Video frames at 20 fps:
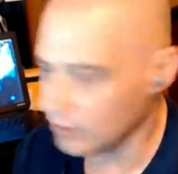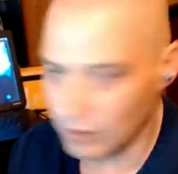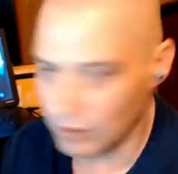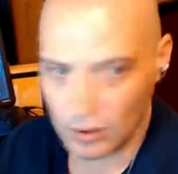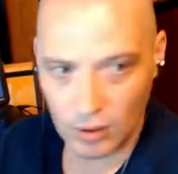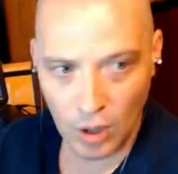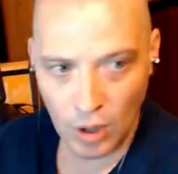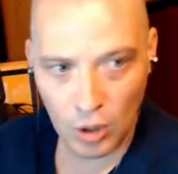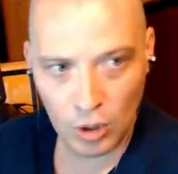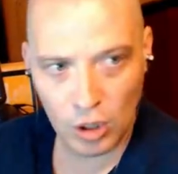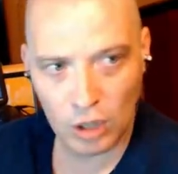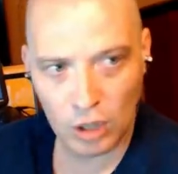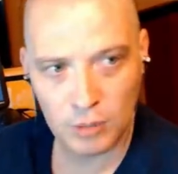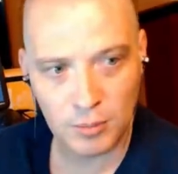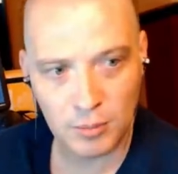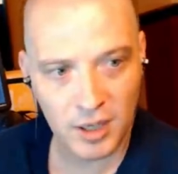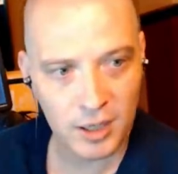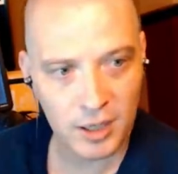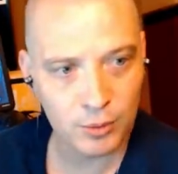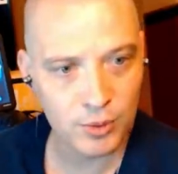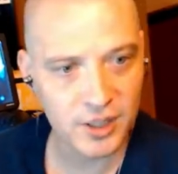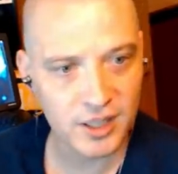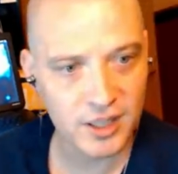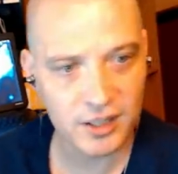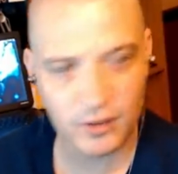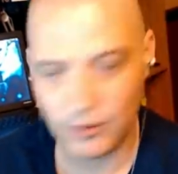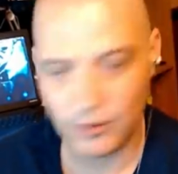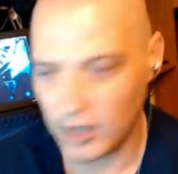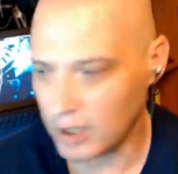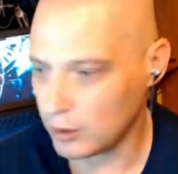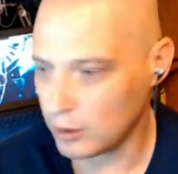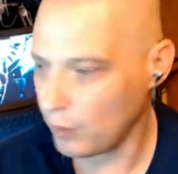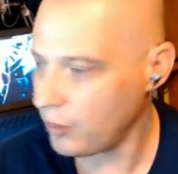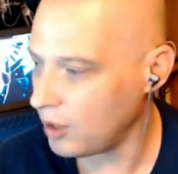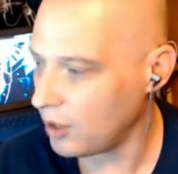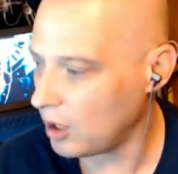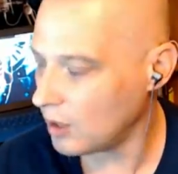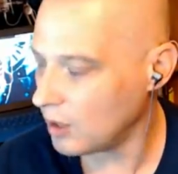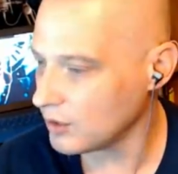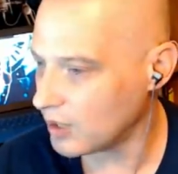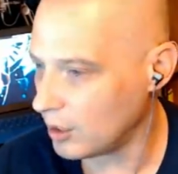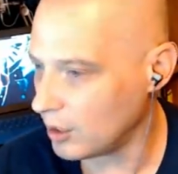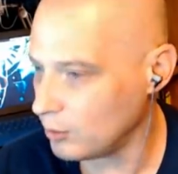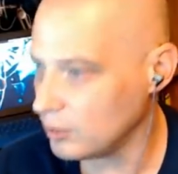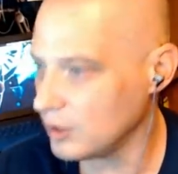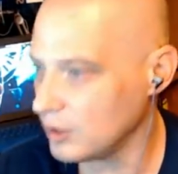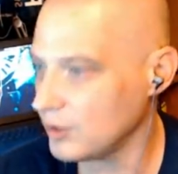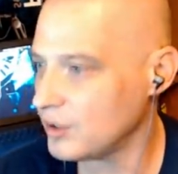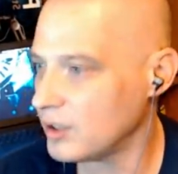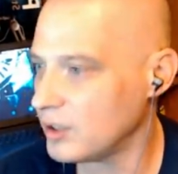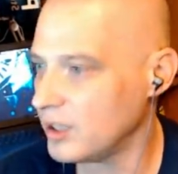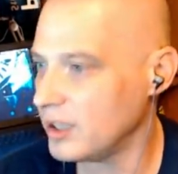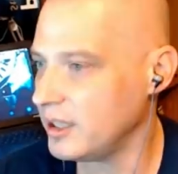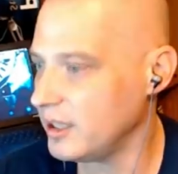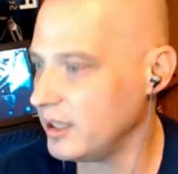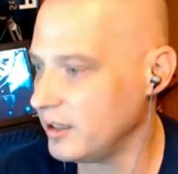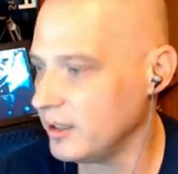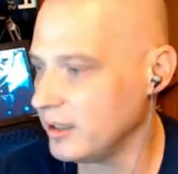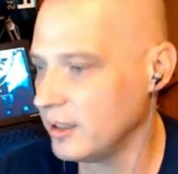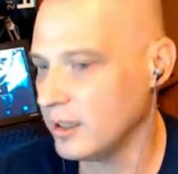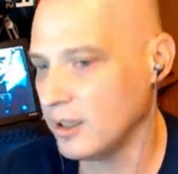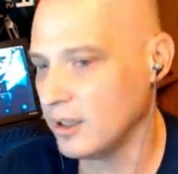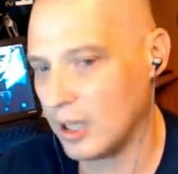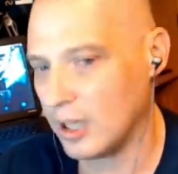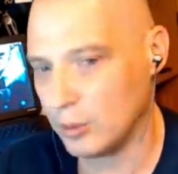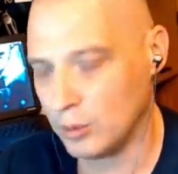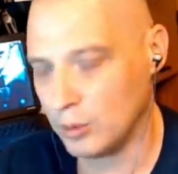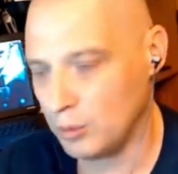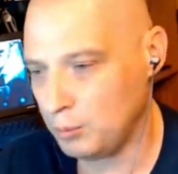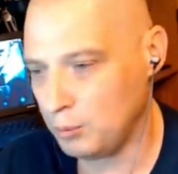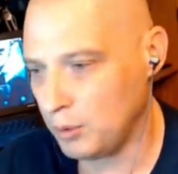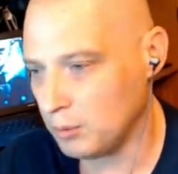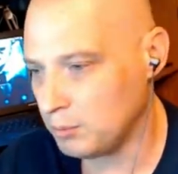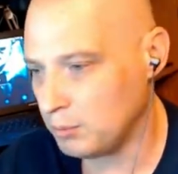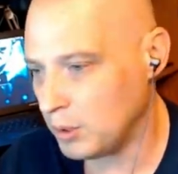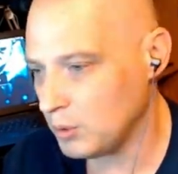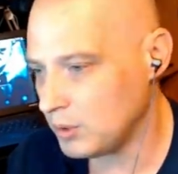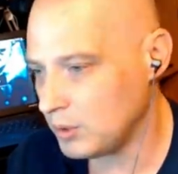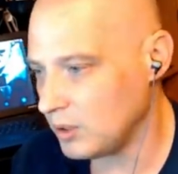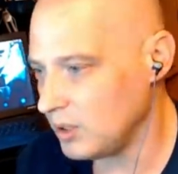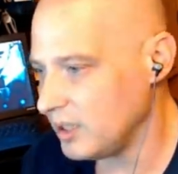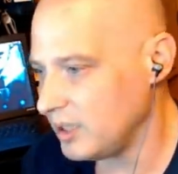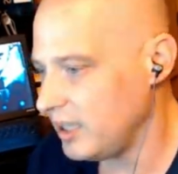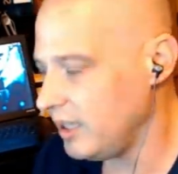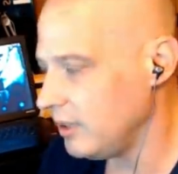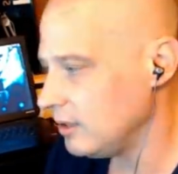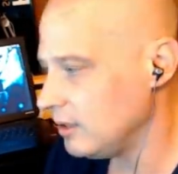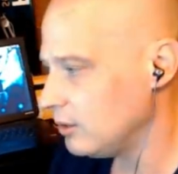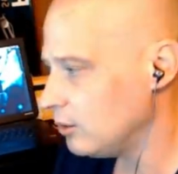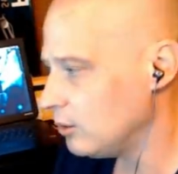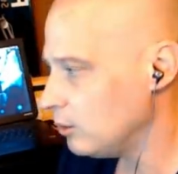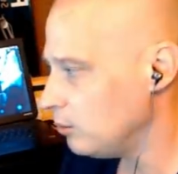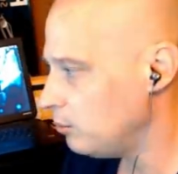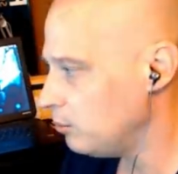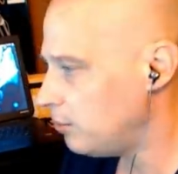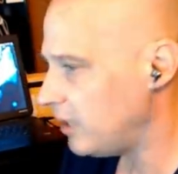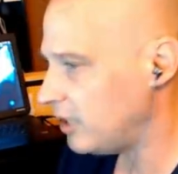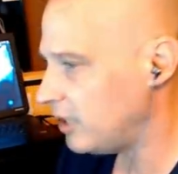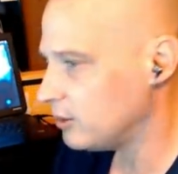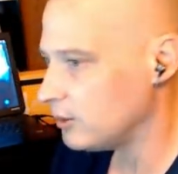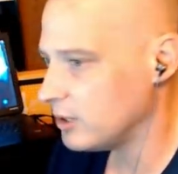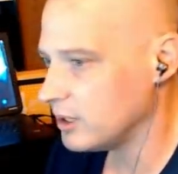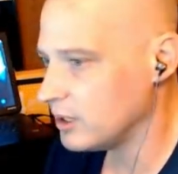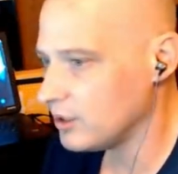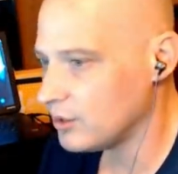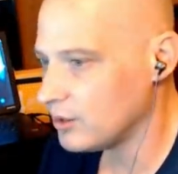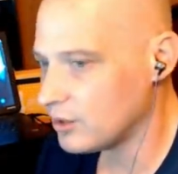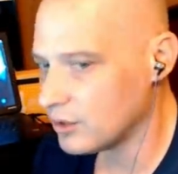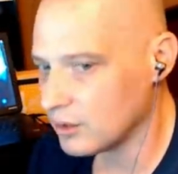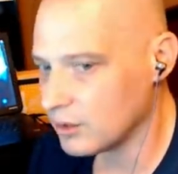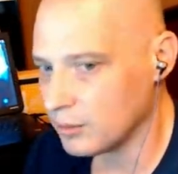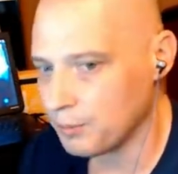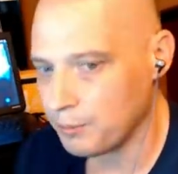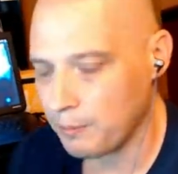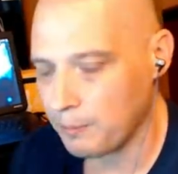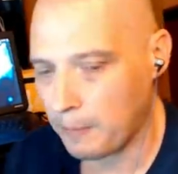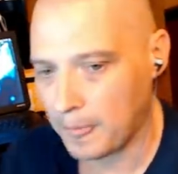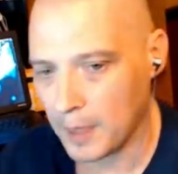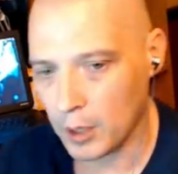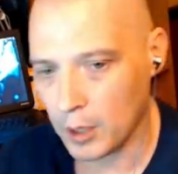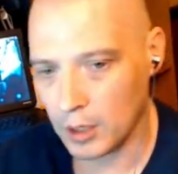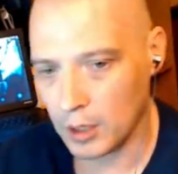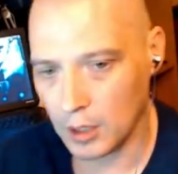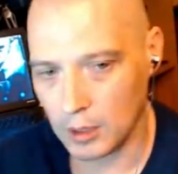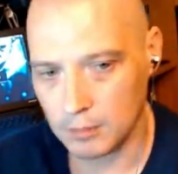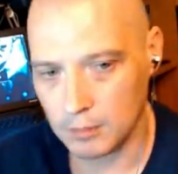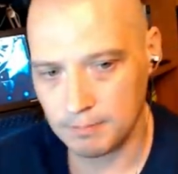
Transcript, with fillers: And on, on my way, final thoughts. I will say I will put, post a link to Patrick's yes.